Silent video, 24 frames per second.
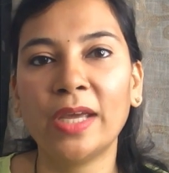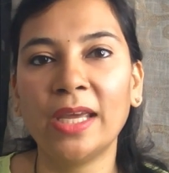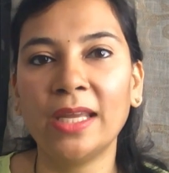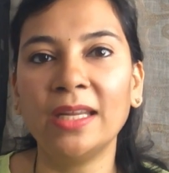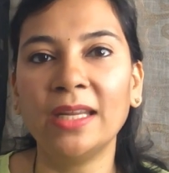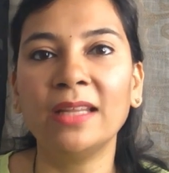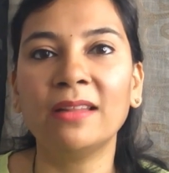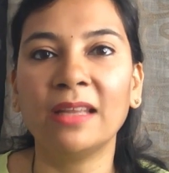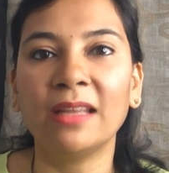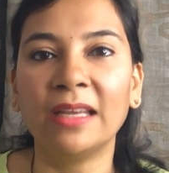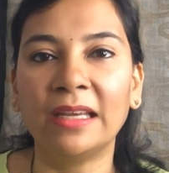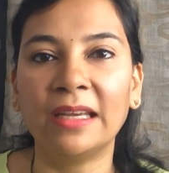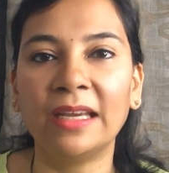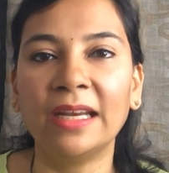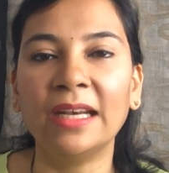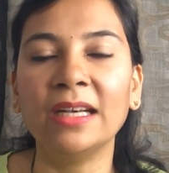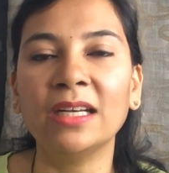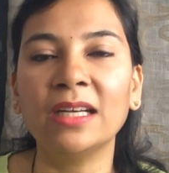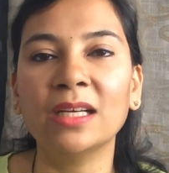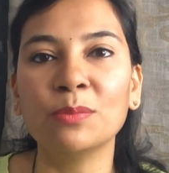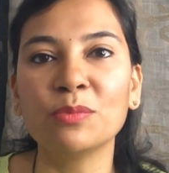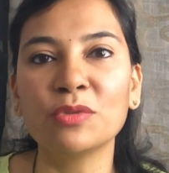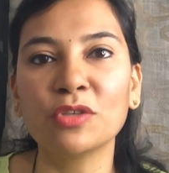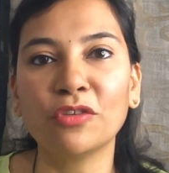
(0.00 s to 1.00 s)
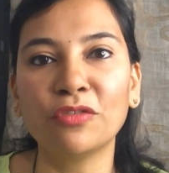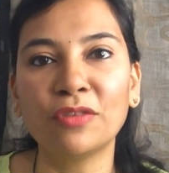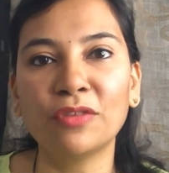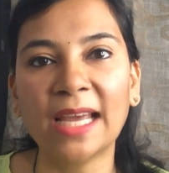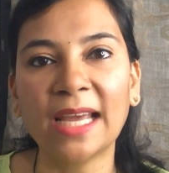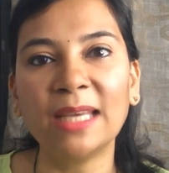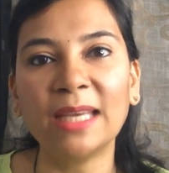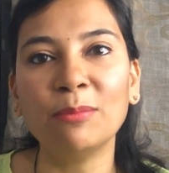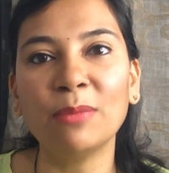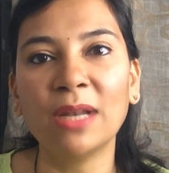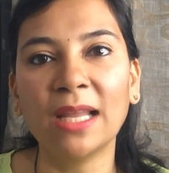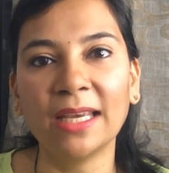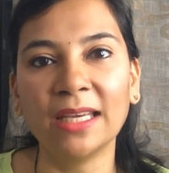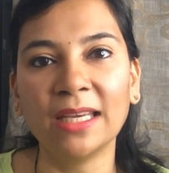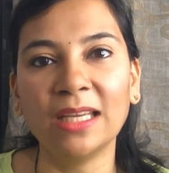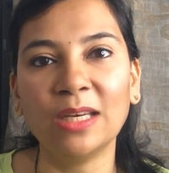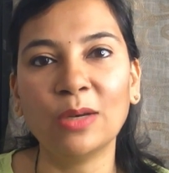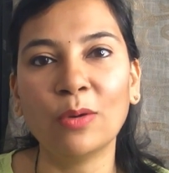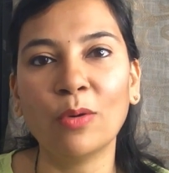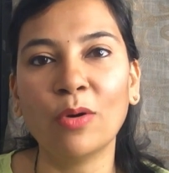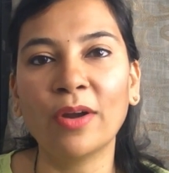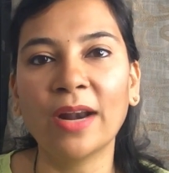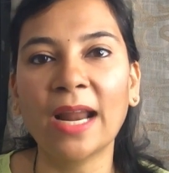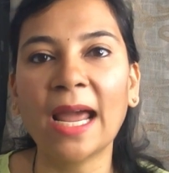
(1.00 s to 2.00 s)
anything in terms of timeline
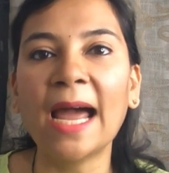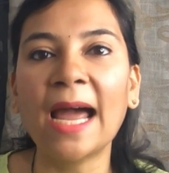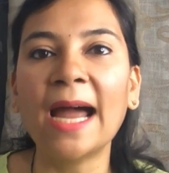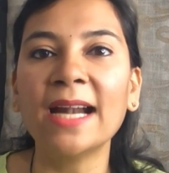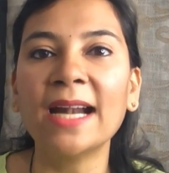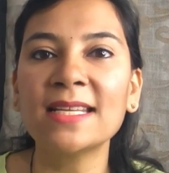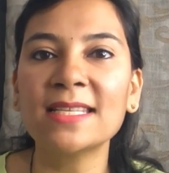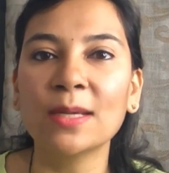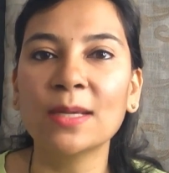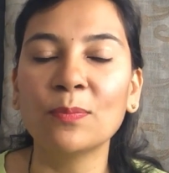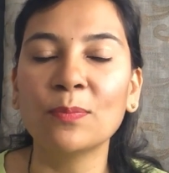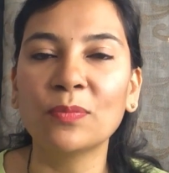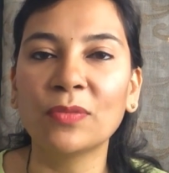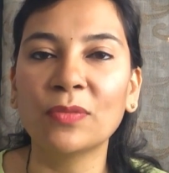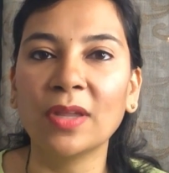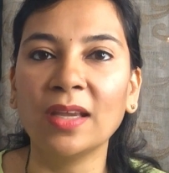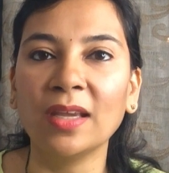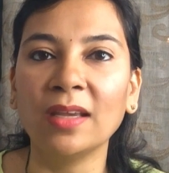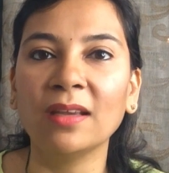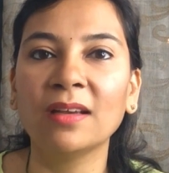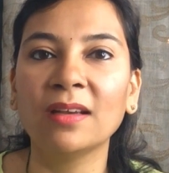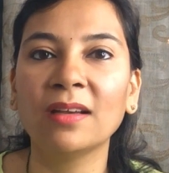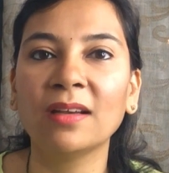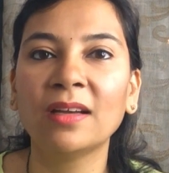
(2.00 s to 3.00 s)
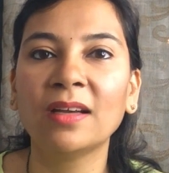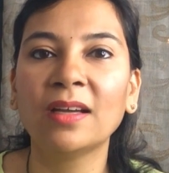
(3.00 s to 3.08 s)
or add something